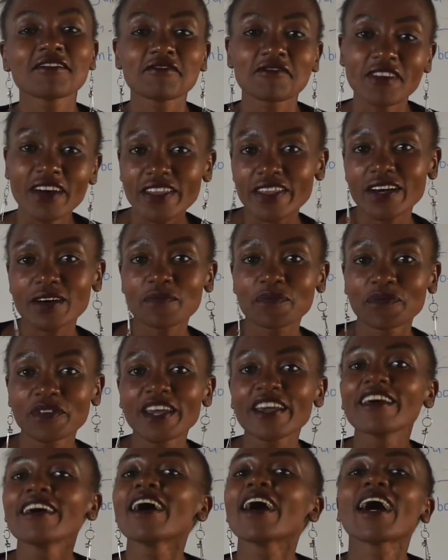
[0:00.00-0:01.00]
father,
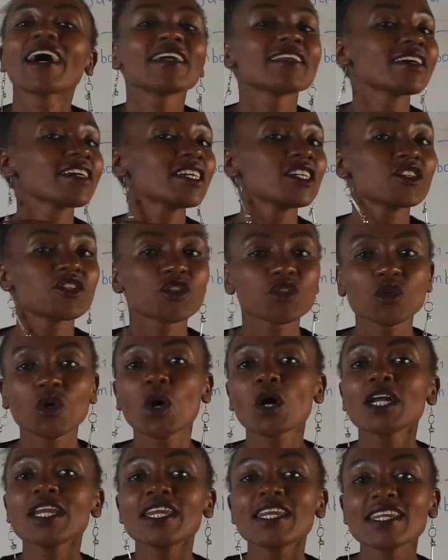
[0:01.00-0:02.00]
and he
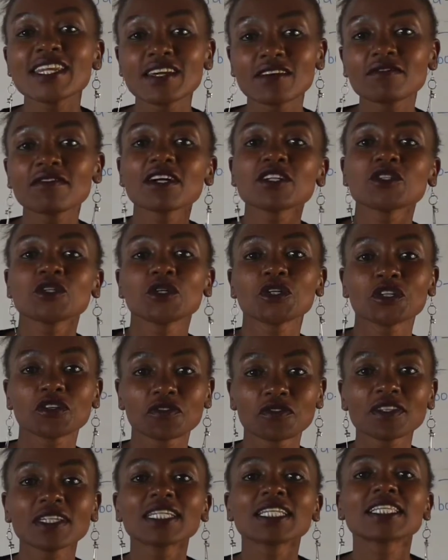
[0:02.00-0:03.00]
swore never to
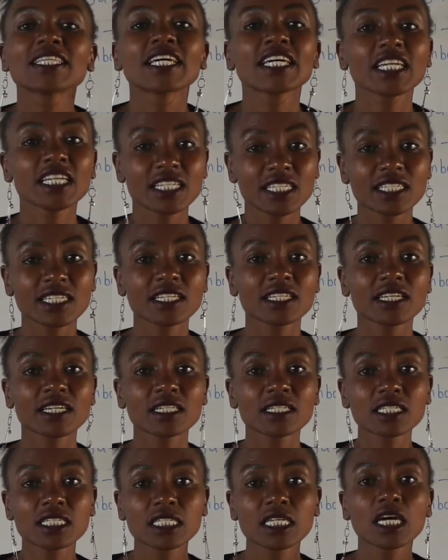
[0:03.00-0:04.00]
reveal the
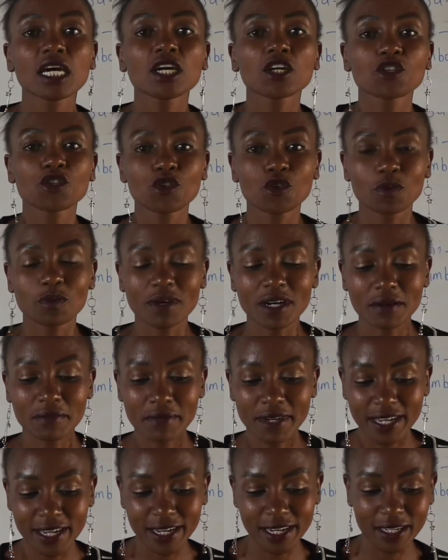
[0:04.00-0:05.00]
incident to
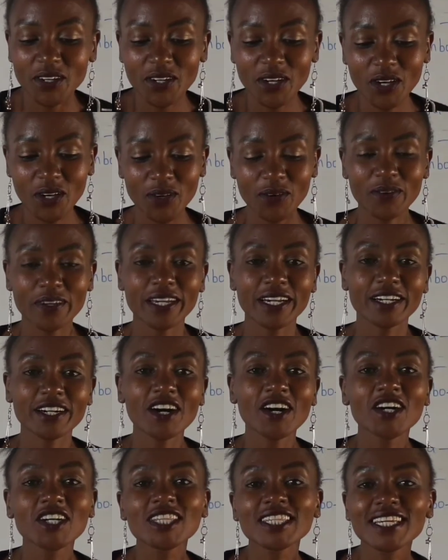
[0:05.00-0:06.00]
Pamela. We are
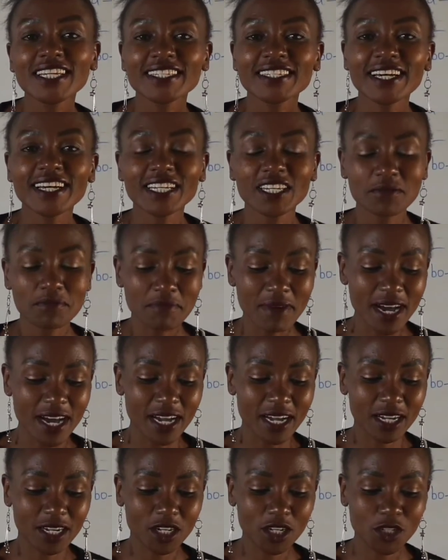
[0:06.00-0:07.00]
on the journey
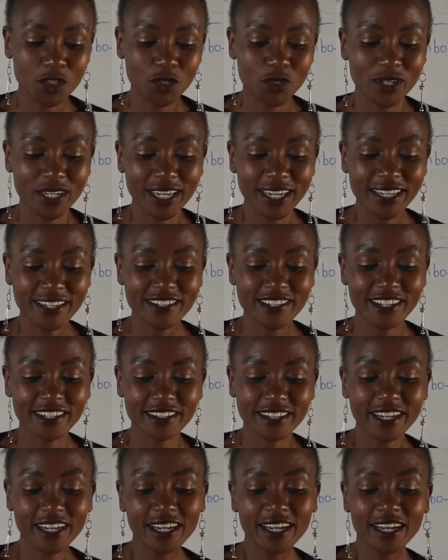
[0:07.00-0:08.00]
back to
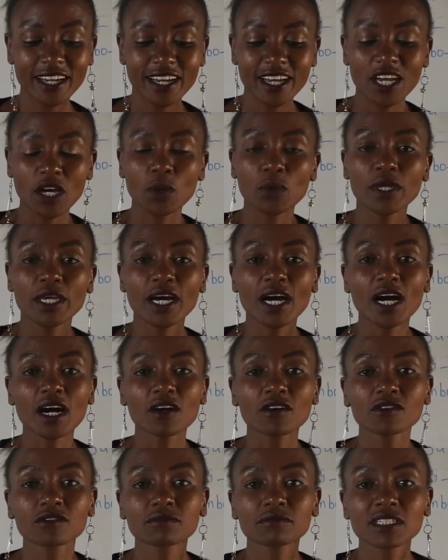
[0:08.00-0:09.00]
Nigeria. We
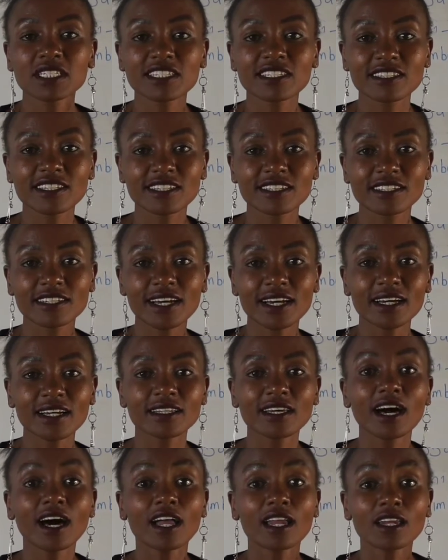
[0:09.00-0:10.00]
have Mr.
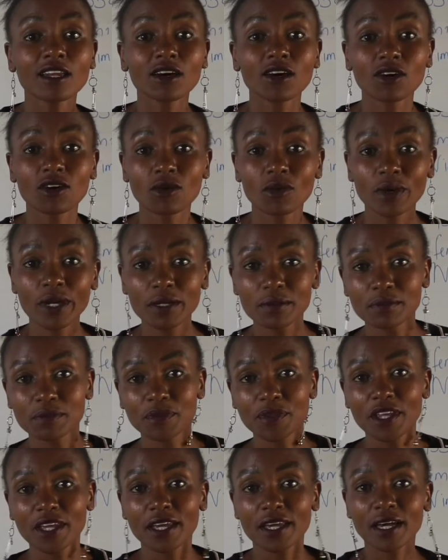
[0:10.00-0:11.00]
Tad
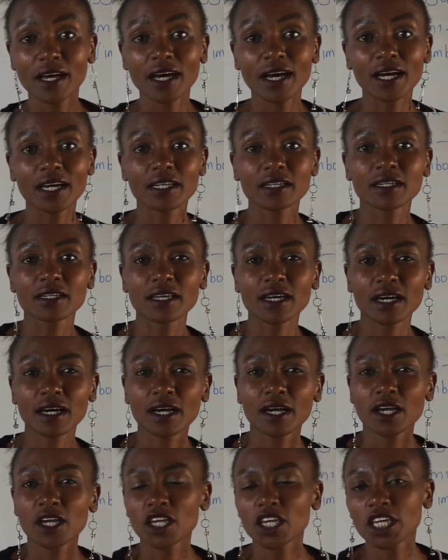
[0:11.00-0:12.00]
Longway,
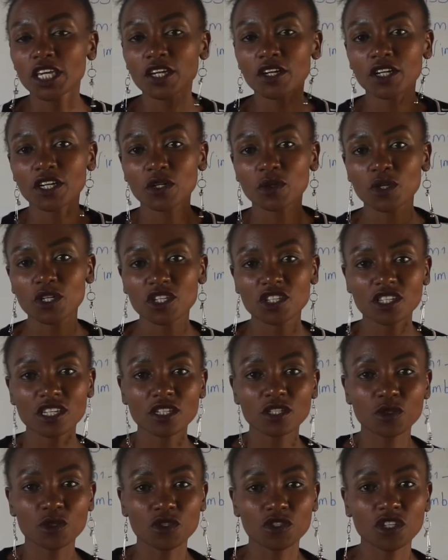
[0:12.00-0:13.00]
and he
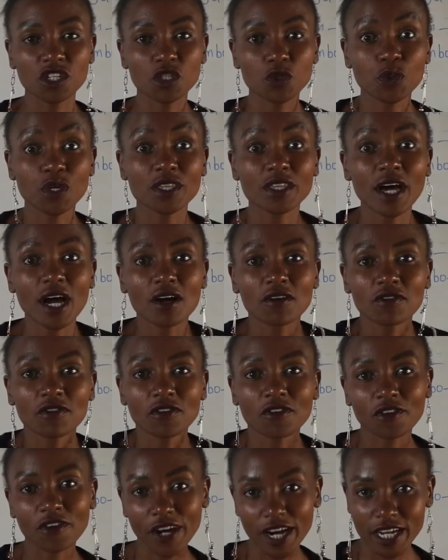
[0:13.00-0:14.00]
requested to sit with a
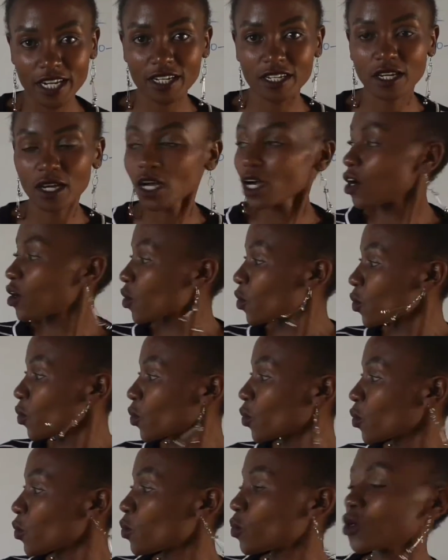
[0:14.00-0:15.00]
friend
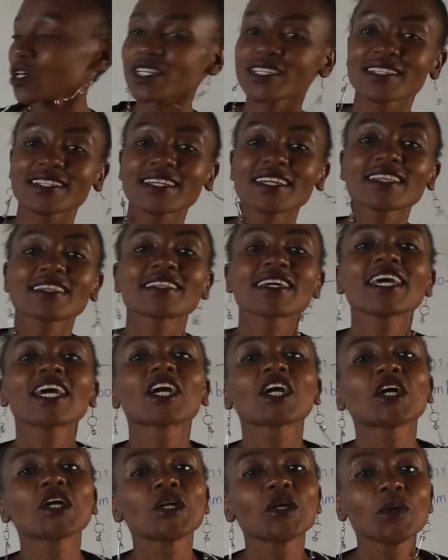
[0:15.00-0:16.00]
who was in the
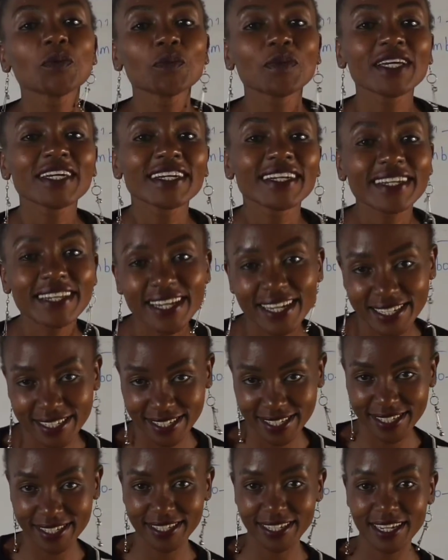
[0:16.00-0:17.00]
economic
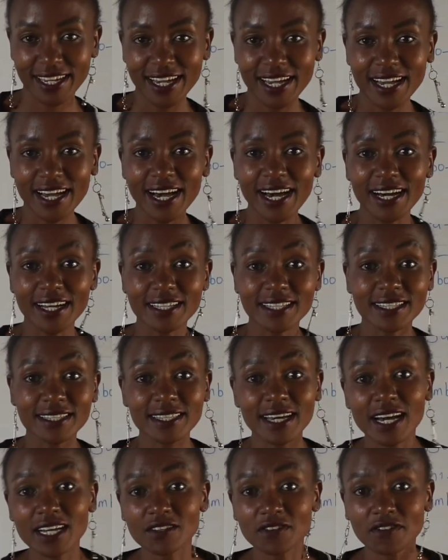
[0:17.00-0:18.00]
class,
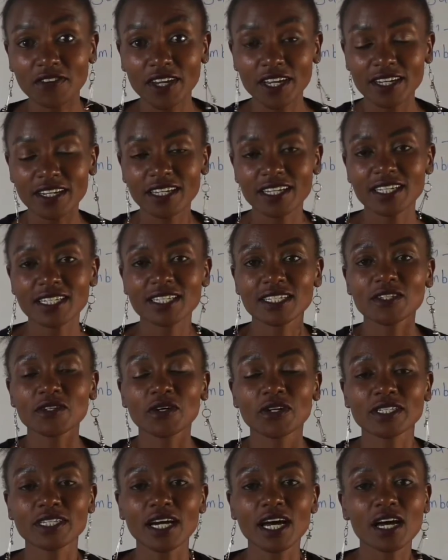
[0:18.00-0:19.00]
and that friend is
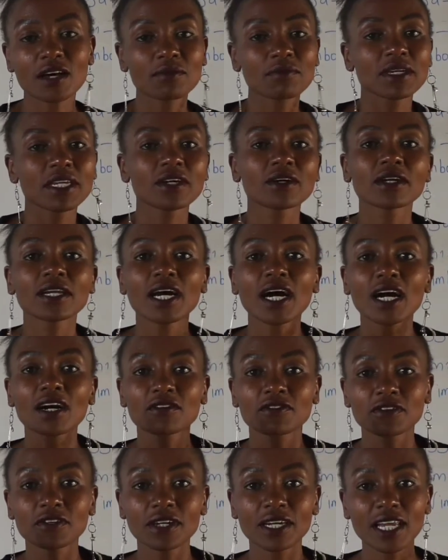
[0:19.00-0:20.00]
Dr. Abiola
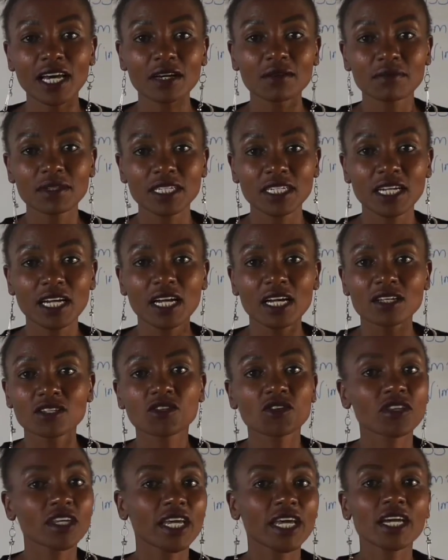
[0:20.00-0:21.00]
Afolabi.
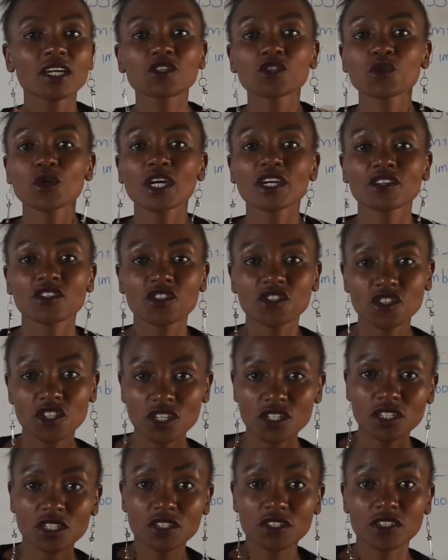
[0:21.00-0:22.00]
So they had to
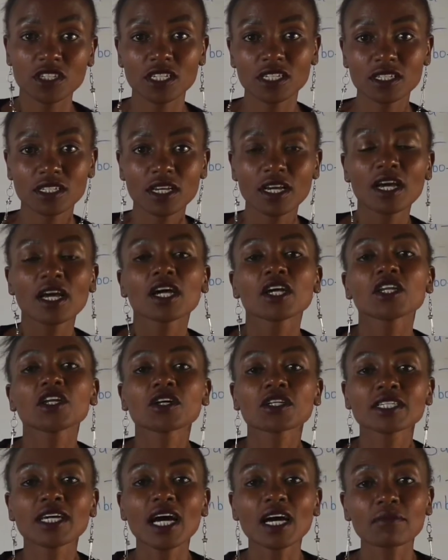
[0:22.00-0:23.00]
exchange seats.
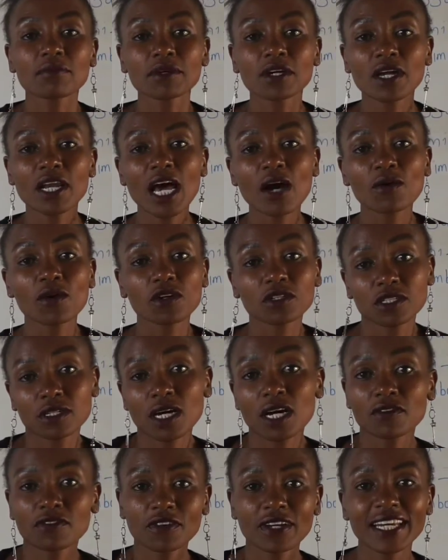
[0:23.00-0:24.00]
Dr. Abiola
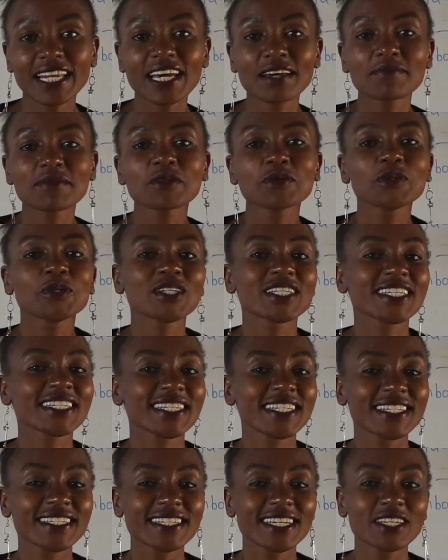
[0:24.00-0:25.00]
Afolabi was
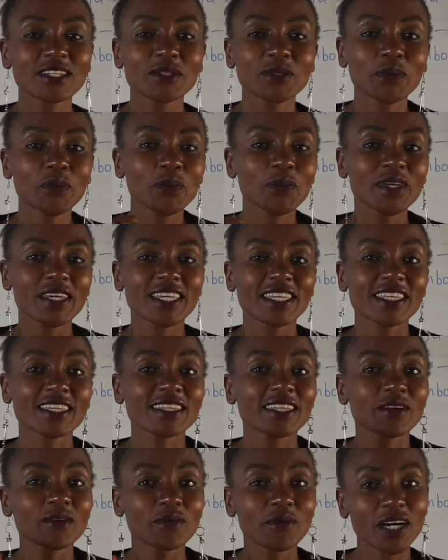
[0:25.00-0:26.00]
seated with
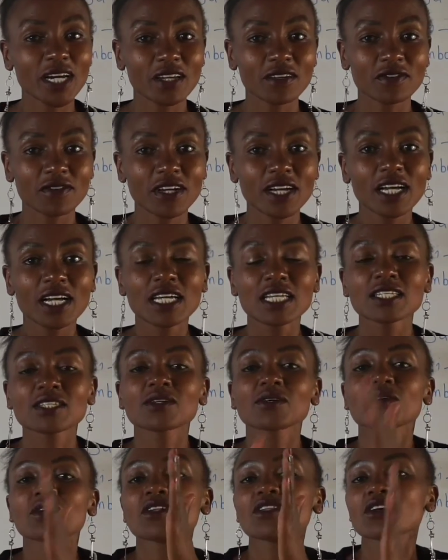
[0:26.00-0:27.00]
the wife,
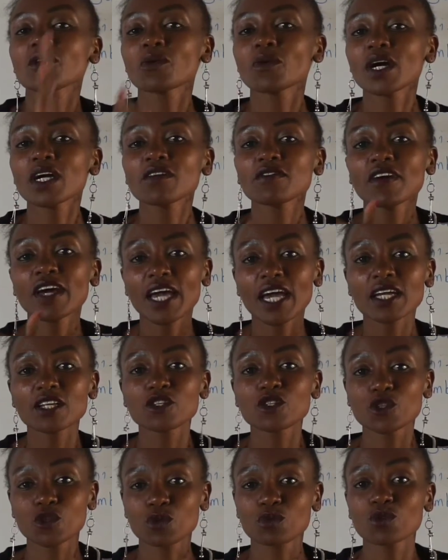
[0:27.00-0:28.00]
so the wife
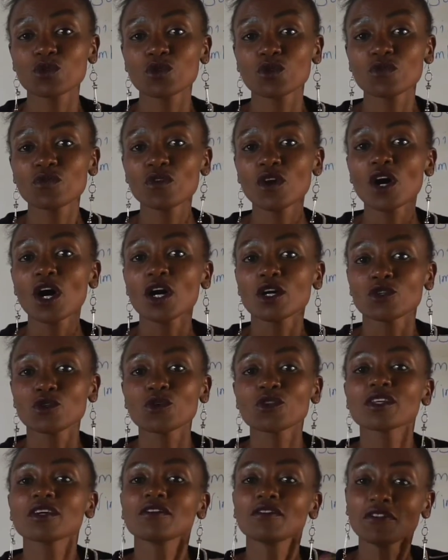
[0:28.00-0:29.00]
had to move
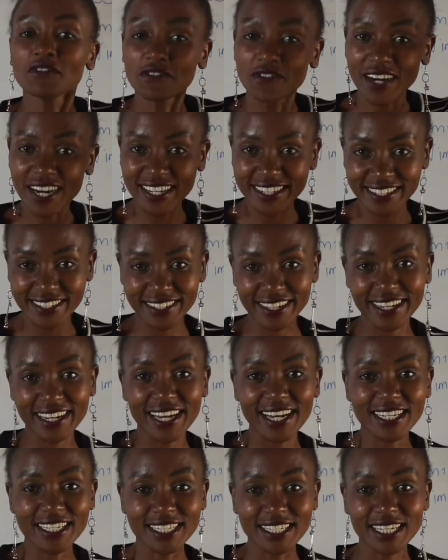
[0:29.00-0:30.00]
to the first
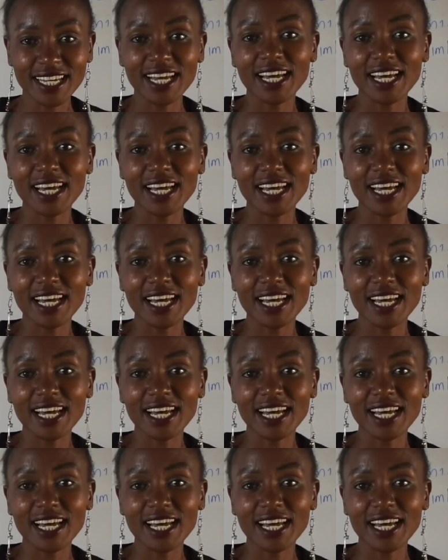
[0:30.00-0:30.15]
class.